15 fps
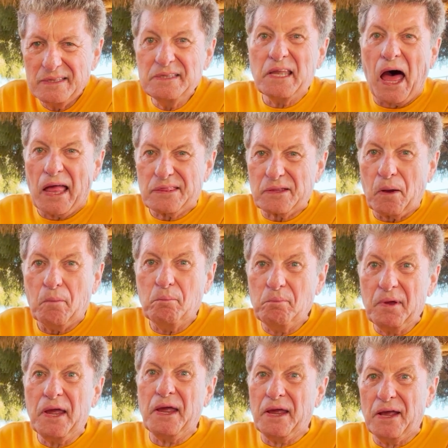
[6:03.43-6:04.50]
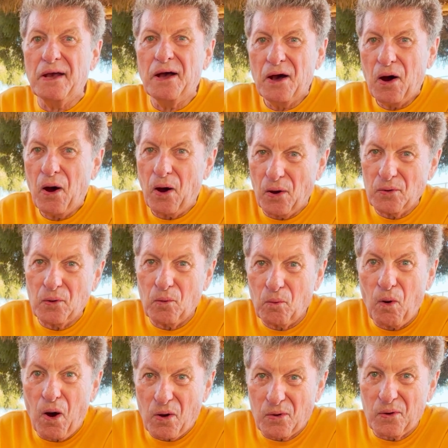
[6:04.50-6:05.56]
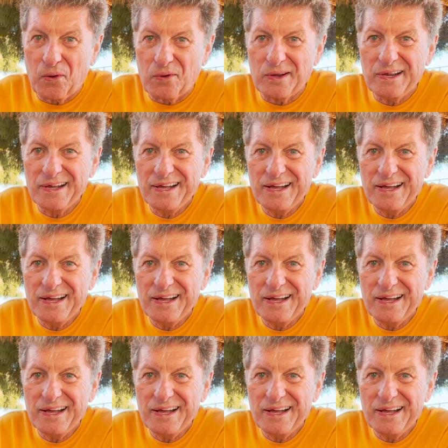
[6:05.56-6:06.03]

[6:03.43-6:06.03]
not to be on a walker.